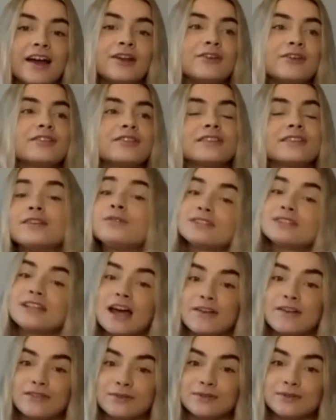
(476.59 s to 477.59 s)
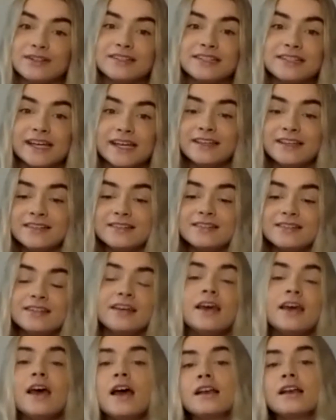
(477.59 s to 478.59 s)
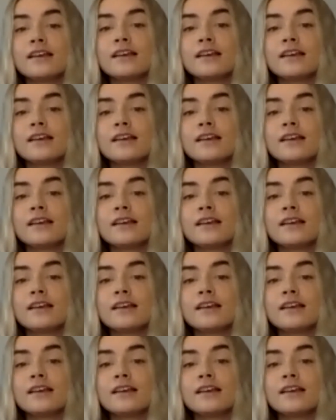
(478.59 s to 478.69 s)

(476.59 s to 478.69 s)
I know that they're not to everyone's taste.